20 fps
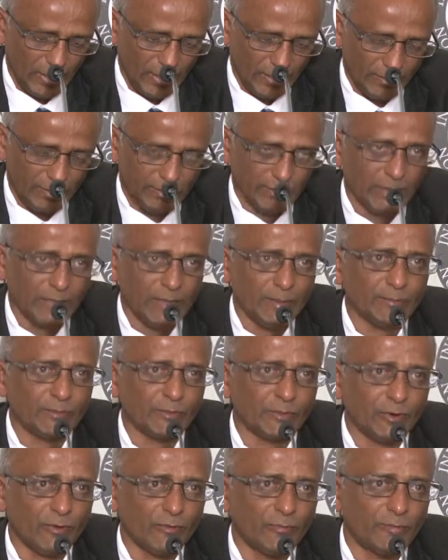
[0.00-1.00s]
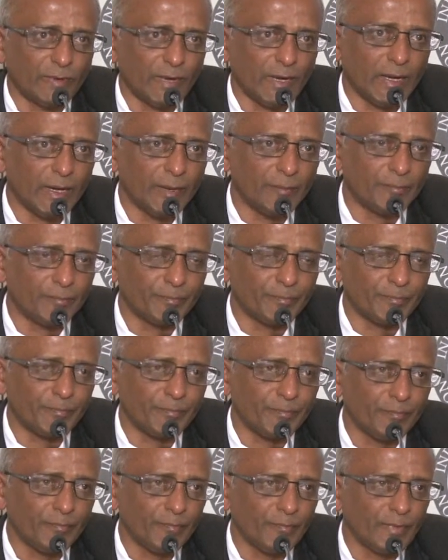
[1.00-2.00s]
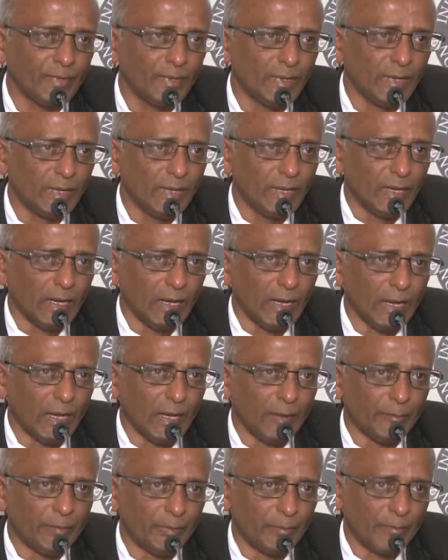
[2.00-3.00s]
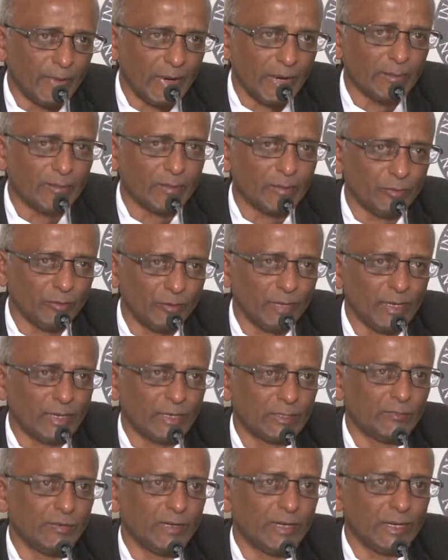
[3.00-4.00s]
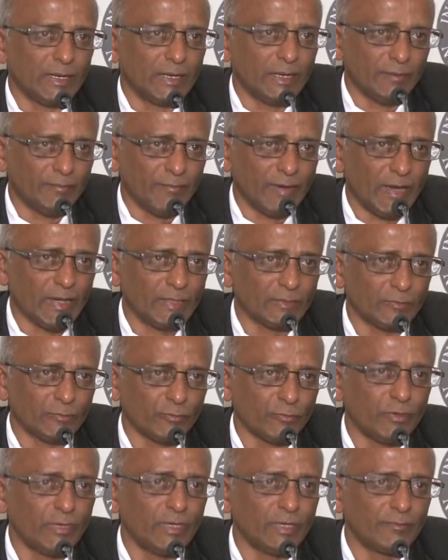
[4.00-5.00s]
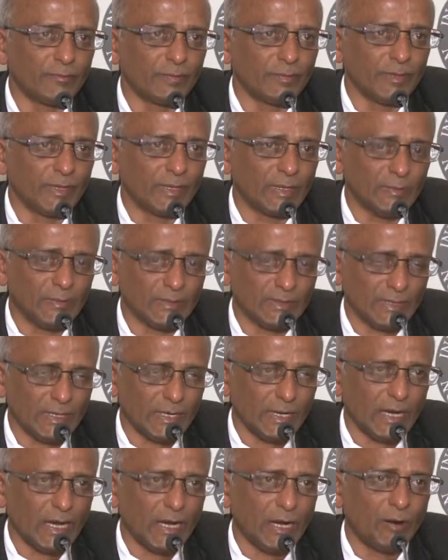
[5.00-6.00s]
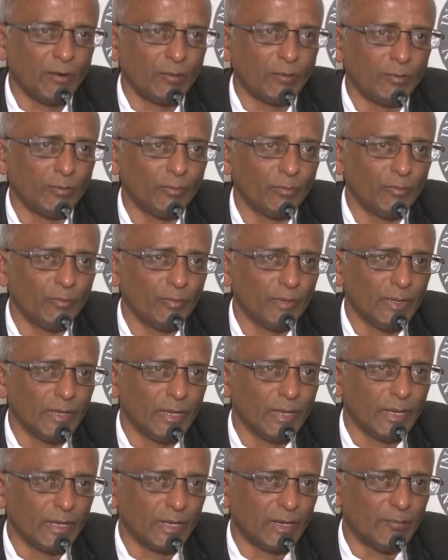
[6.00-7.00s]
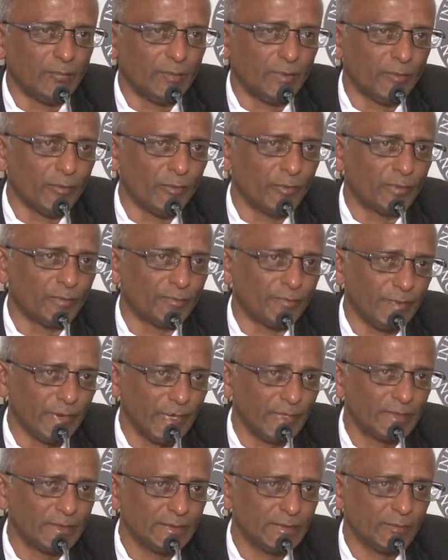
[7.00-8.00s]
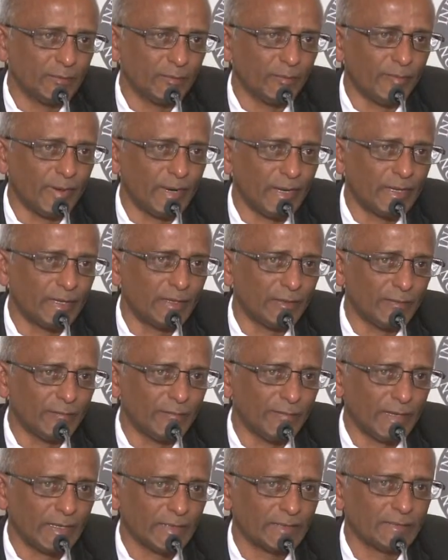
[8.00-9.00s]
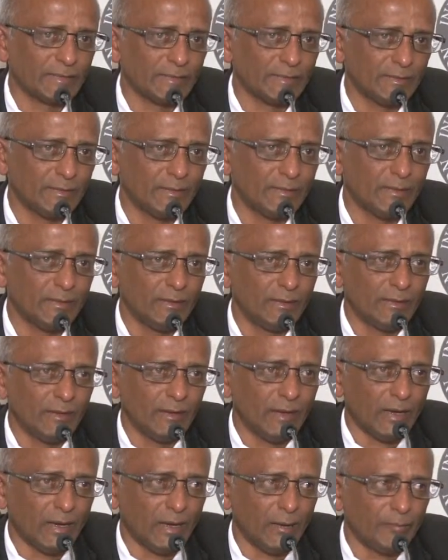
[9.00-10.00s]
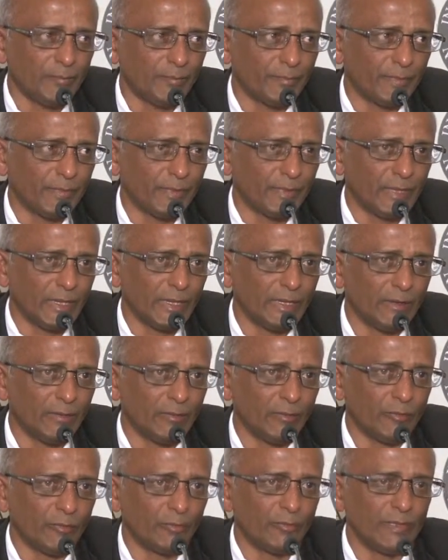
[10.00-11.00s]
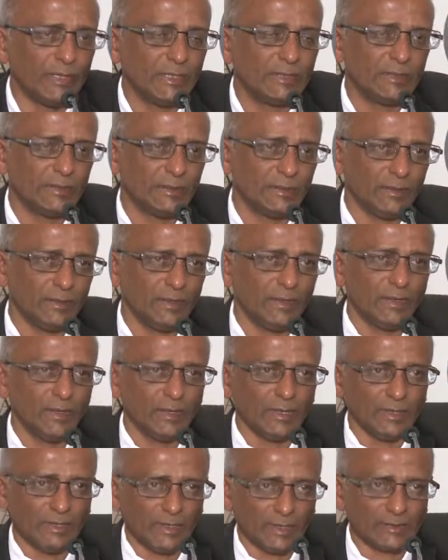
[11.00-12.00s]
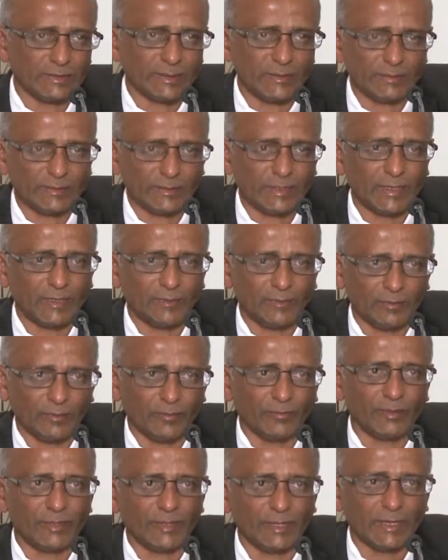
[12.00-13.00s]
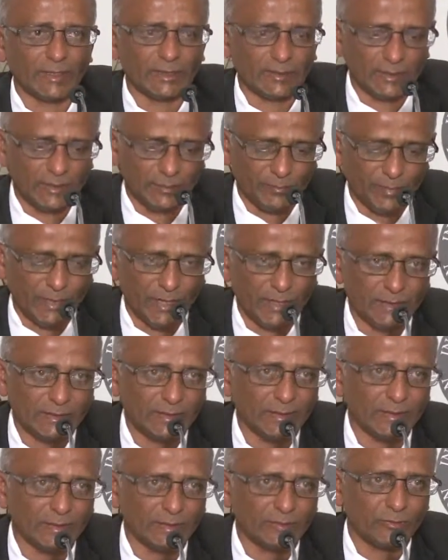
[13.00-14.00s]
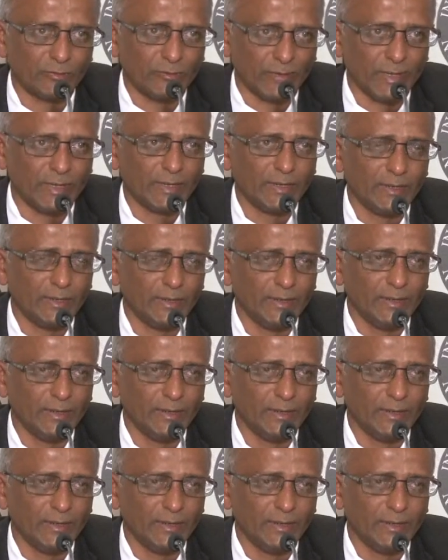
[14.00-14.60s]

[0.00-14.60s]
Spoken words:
In terms of the private, you can actually get advance ruling from the commissioner, how give them all the facts, provided the facts that on which the assumption of the tax is based is correct.